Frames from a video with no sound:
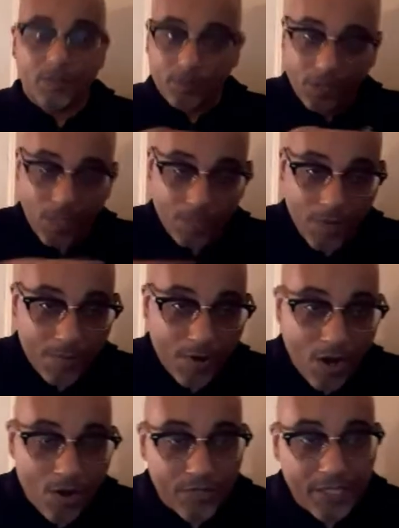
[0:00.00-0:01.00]
Some of them
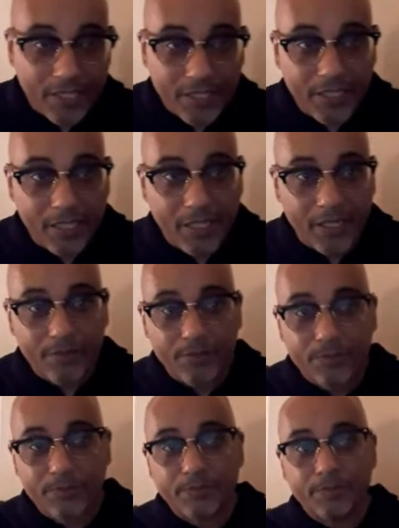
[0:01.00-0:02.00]
gonna get killed,
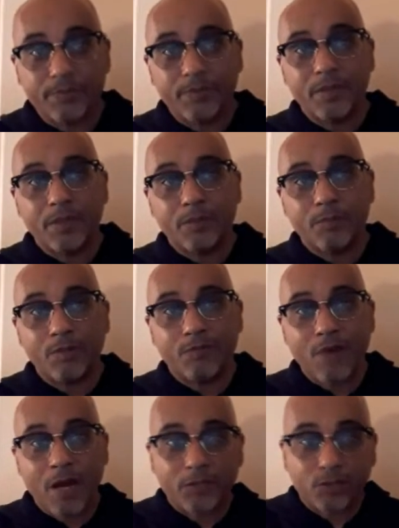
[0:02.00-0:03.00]
but if
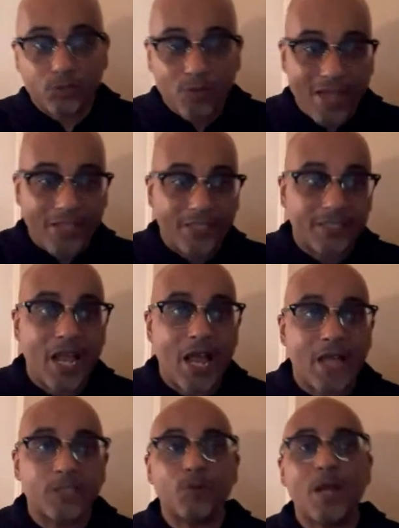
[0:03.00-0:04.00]
I
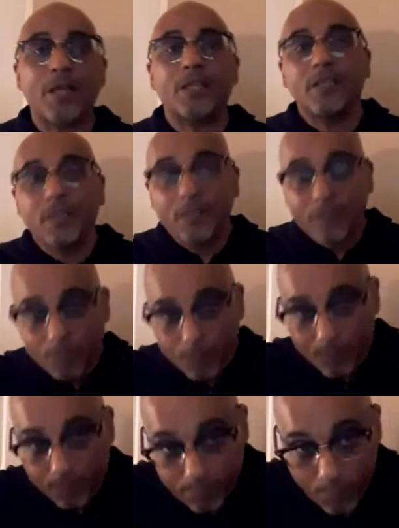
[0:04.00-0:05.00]
strategize right,
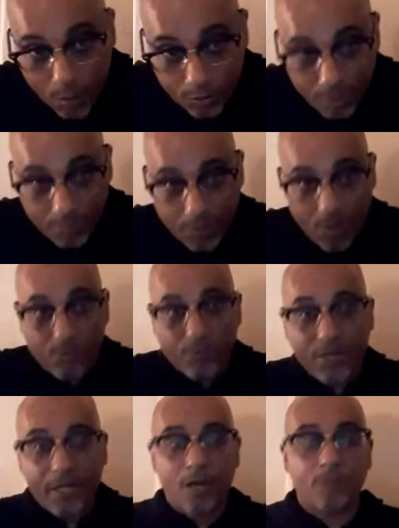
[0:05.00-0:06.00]
most of them gonna
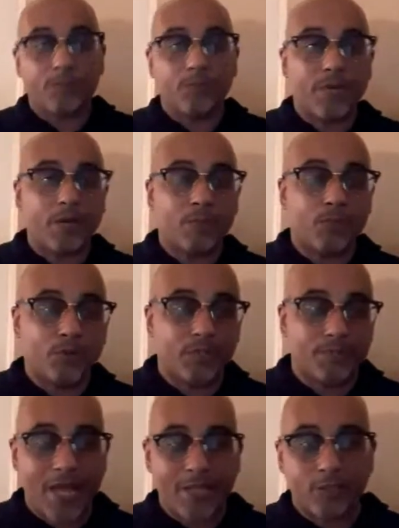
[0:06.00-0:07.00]
bring home the
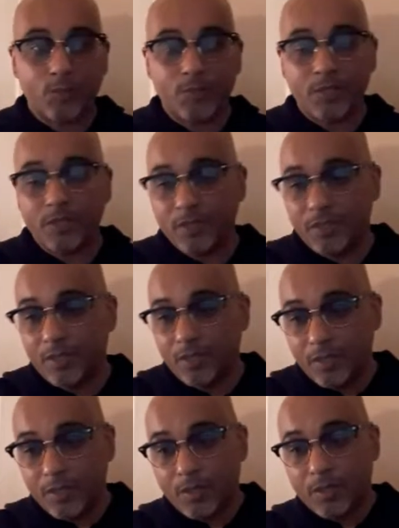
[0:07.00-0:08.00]
booty back to me
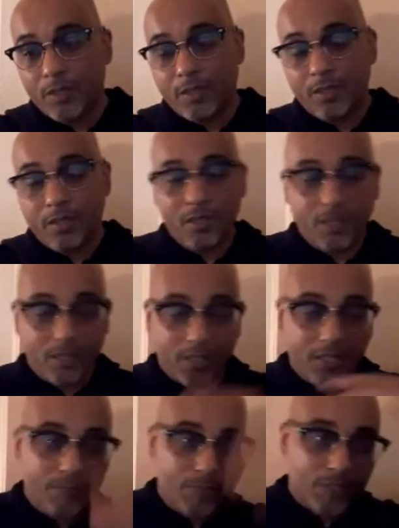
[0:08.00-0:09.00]
and
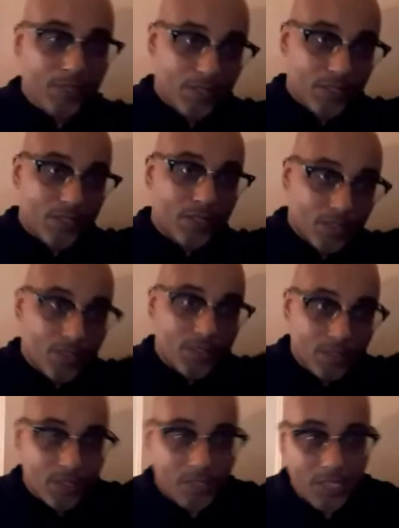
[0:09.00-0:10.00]
keep
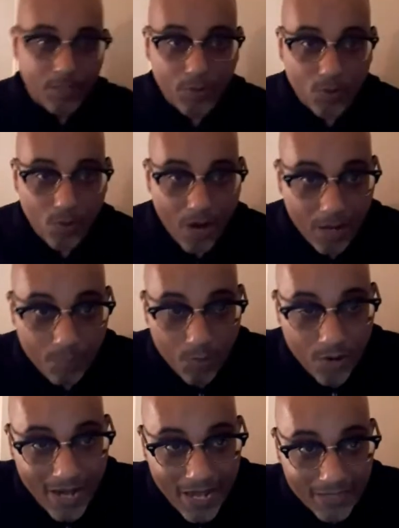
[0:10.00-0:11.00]
acquiring
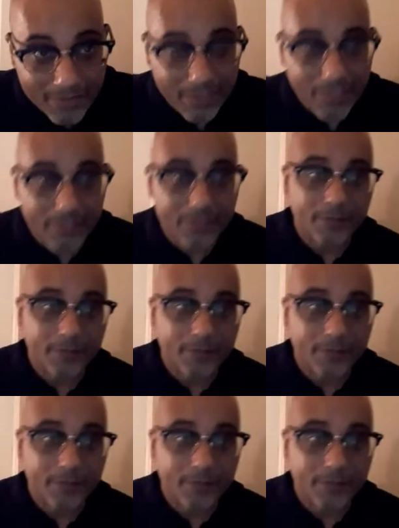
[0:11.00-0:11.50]
more assets.